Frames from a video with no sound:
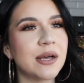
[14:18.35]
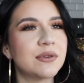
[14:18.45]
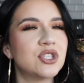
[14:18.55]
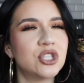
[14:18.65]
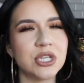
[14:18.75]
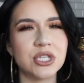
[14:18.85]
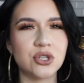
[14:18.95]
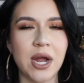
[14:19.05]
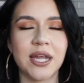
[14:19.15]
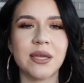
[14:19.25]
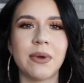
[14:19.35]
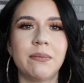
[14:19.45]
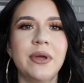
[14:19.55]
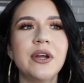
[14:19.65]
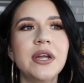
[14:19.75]
I was just tracking my
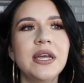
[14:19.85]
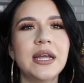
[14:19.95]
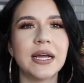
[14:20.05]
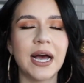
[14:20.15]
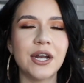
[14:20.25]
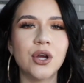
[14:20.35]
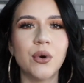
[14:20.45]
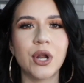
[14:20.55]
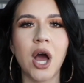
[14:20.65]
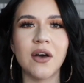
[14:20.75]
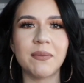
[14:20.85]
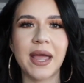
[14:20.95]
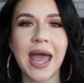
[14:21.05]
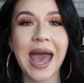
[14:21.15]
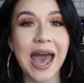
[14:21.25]
period and kind of going off
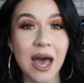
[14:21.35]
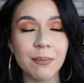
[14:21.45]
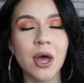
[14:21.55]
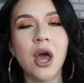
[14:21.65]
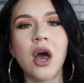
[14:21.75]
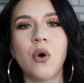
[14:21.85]
my app